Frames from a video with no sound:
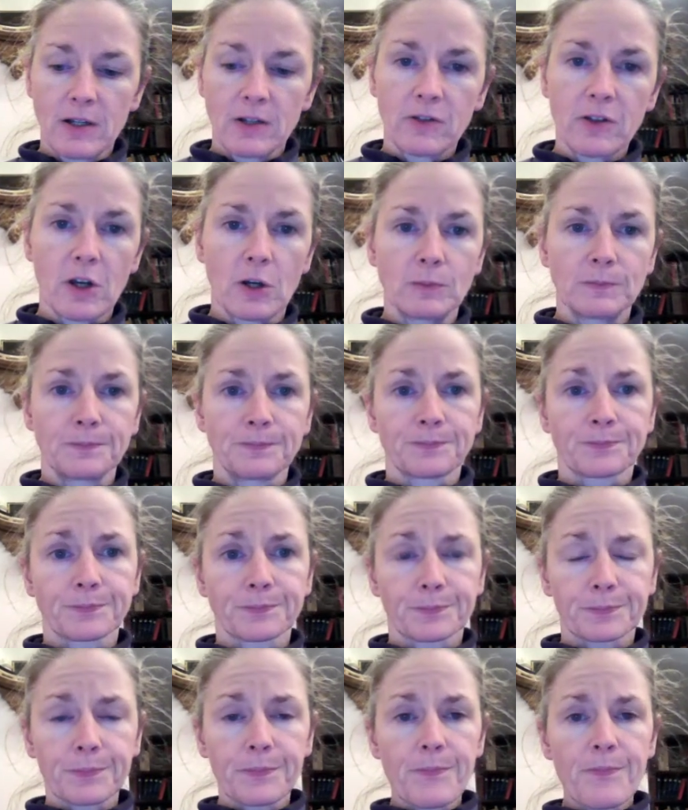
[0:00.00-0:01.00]
So
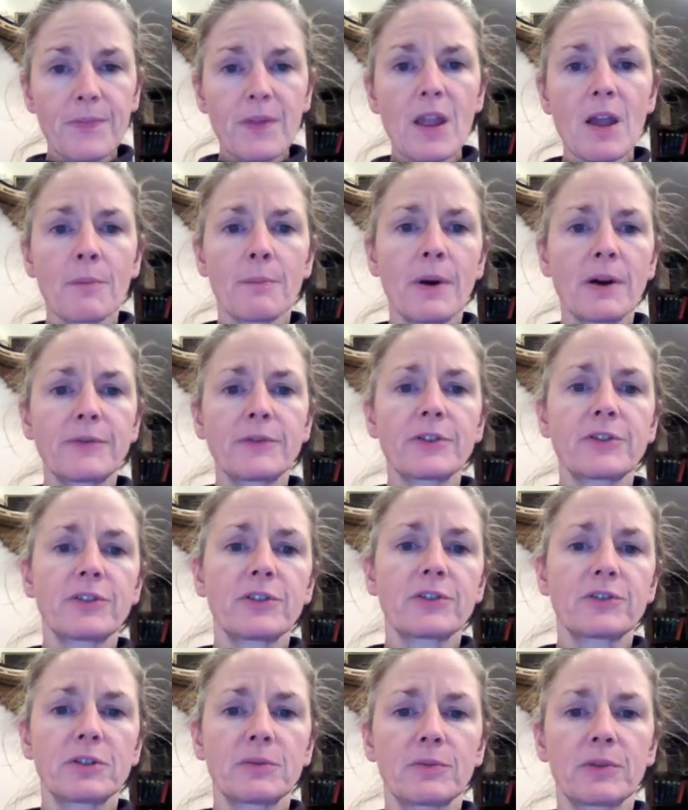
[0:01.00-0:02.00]
buffer
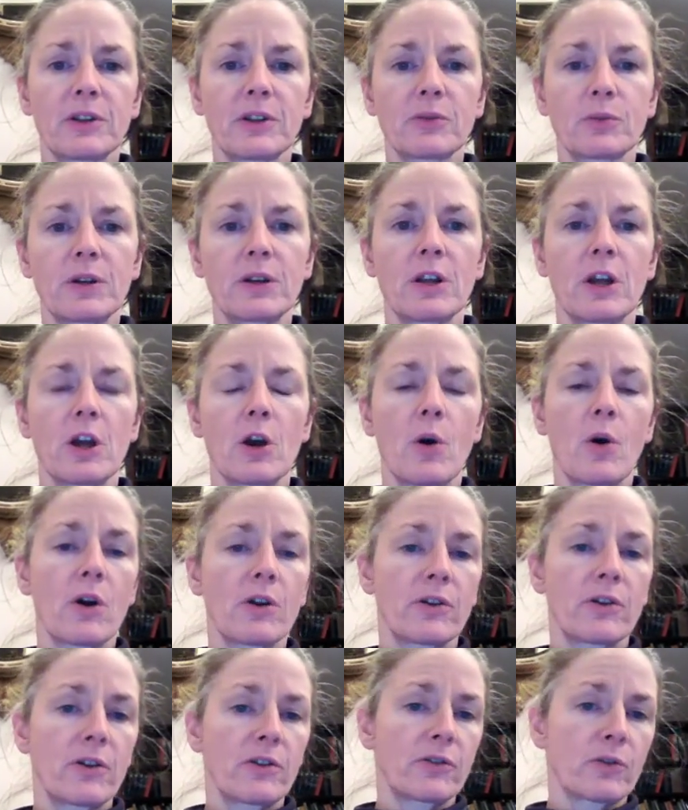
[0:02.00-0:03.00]
systems, as we
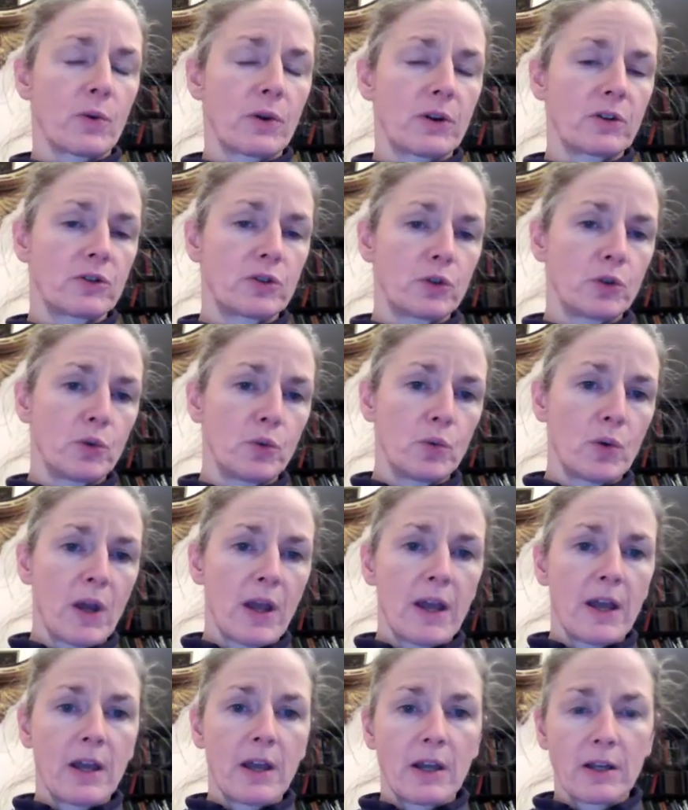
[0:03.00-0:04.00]
know, is going to
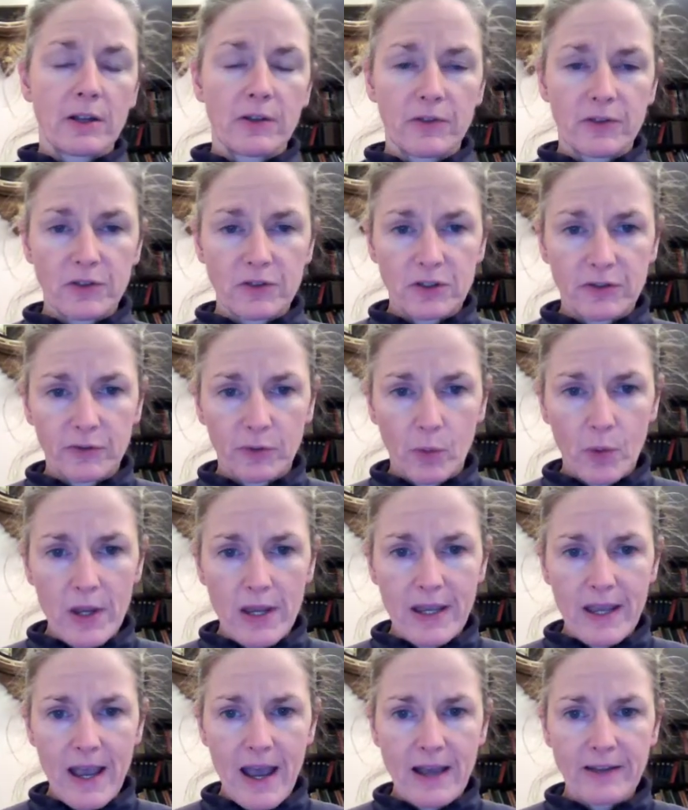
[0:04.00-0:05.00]
consist of a
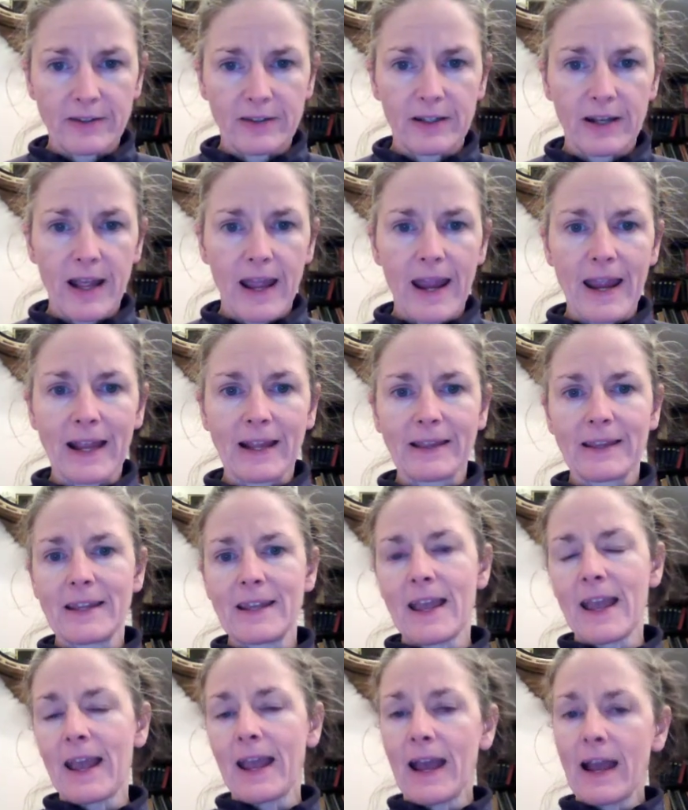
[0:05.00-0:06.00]
weak acid and
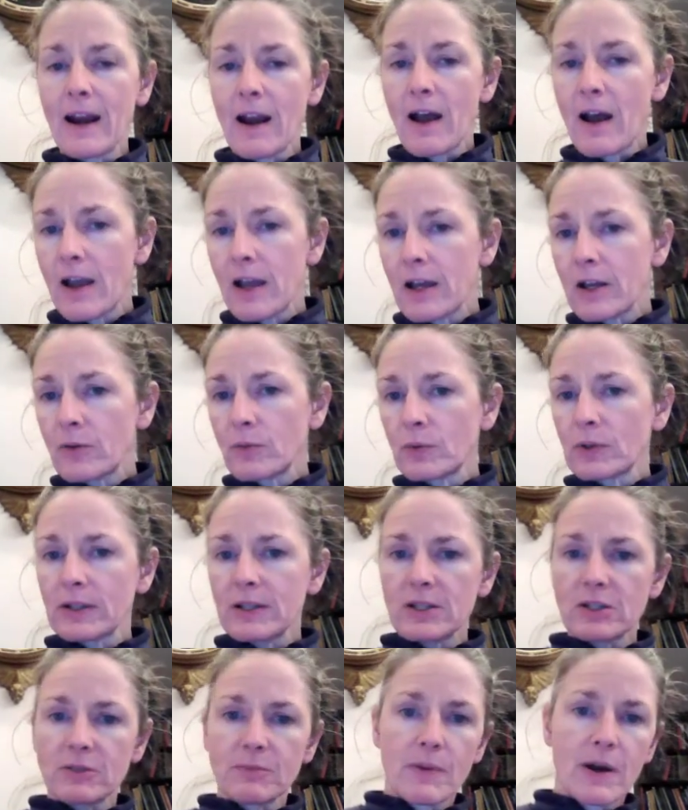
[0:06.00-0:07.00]
the anion
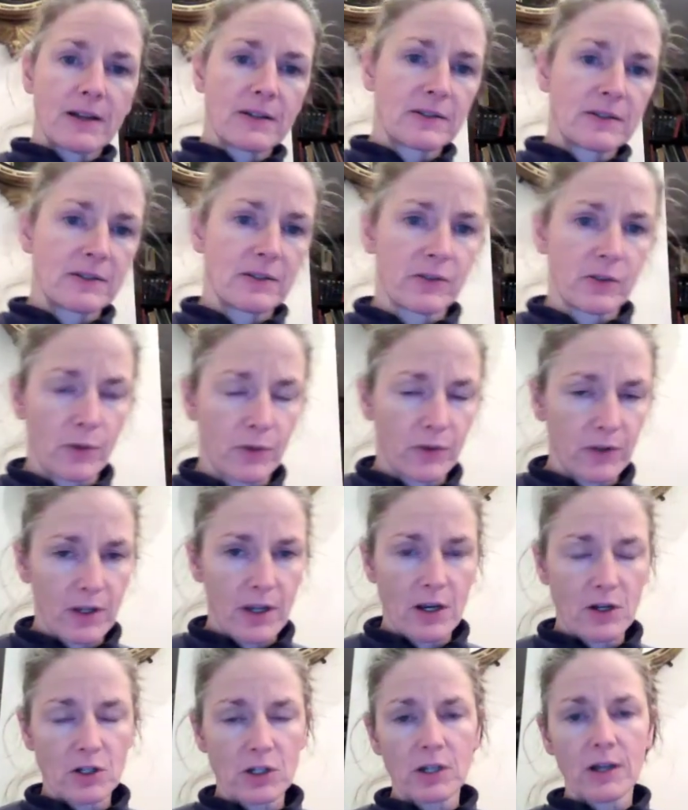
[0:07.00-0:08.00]
released by its
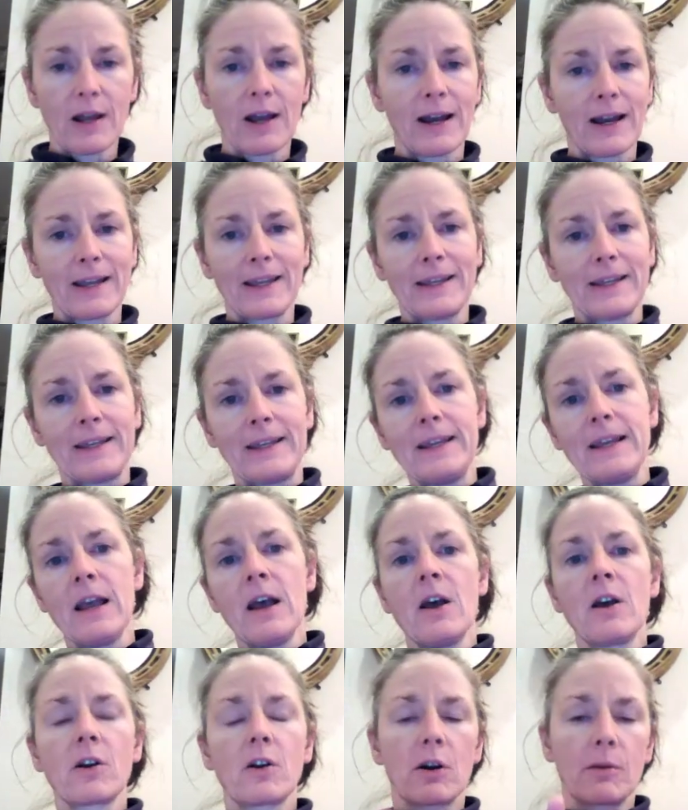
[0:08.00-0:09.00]
dissociation, i.e.
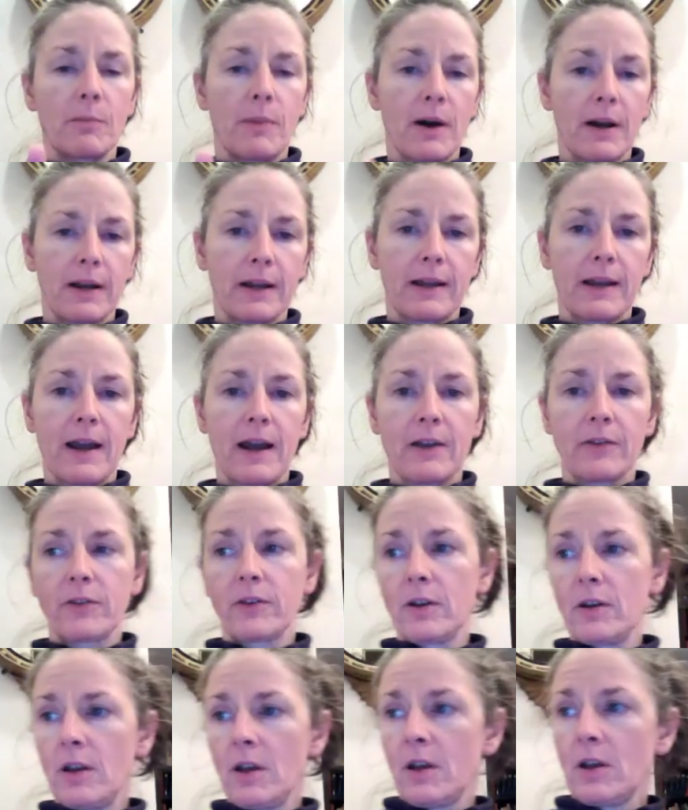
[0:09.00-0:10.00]
carbonic
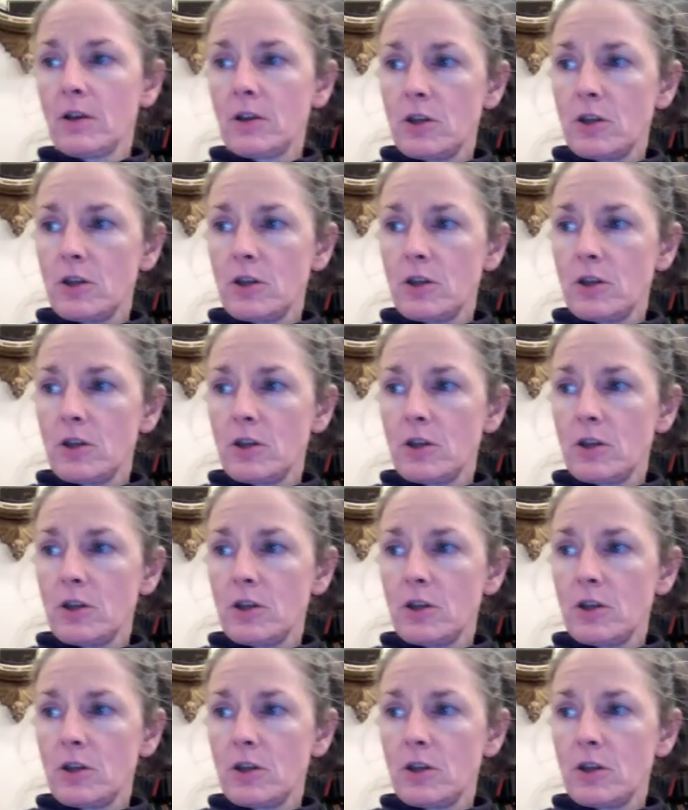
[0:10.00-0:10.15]
acid.